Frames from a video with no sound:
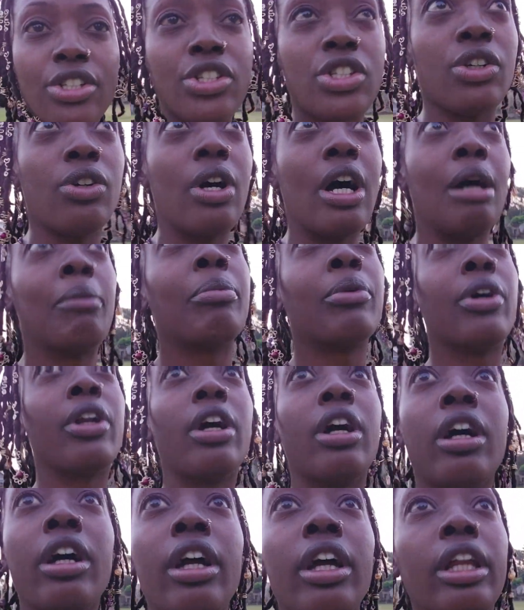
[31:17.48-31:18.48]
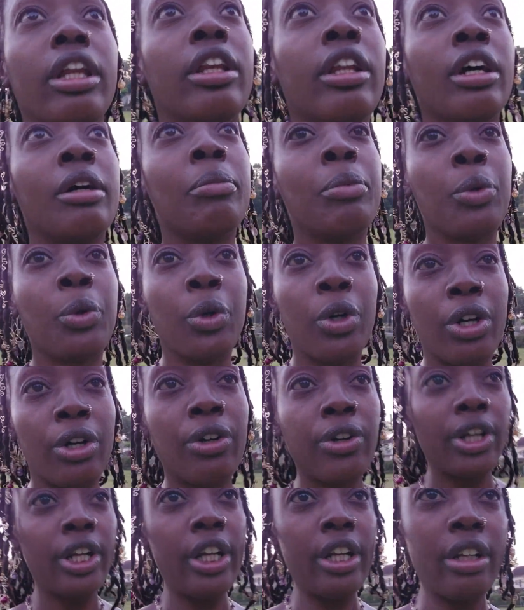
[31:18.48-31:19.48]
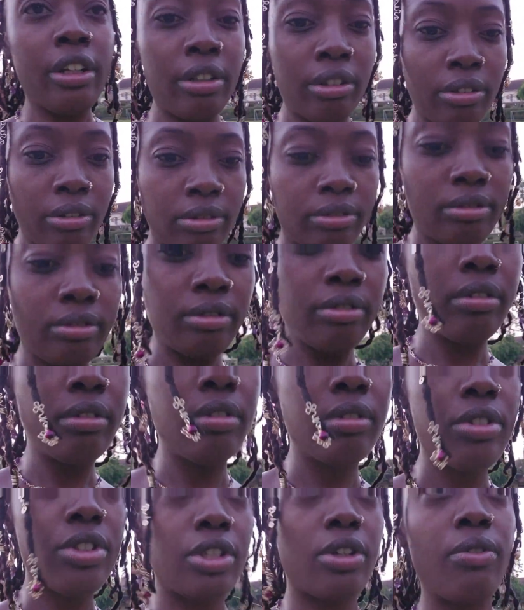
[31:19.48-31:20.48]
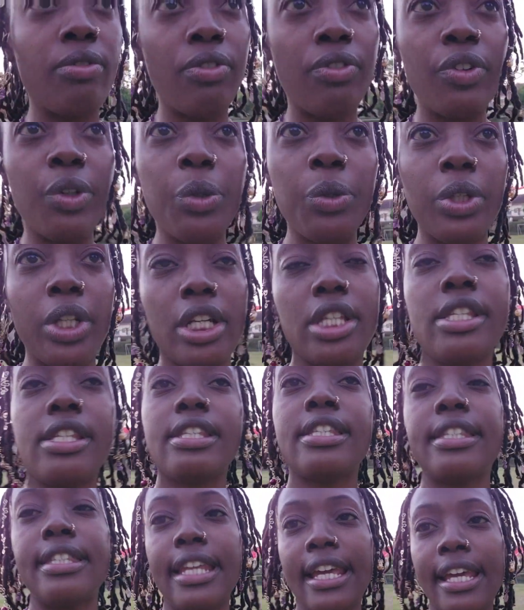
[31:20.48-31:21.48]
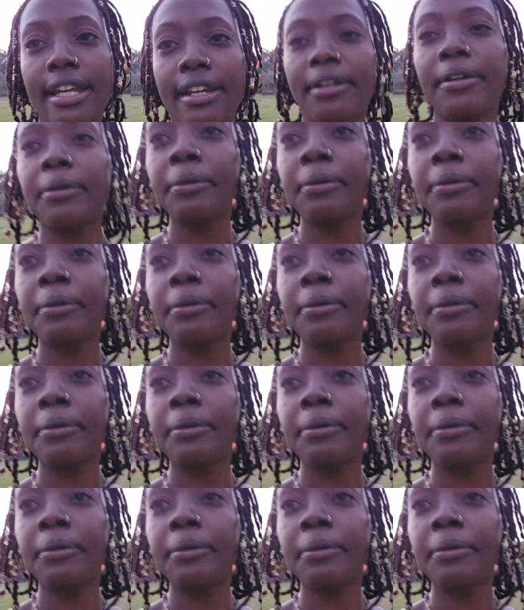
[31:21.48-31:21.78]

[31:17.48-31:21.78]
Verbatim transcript: So I'm gonna end up ordering some food instead.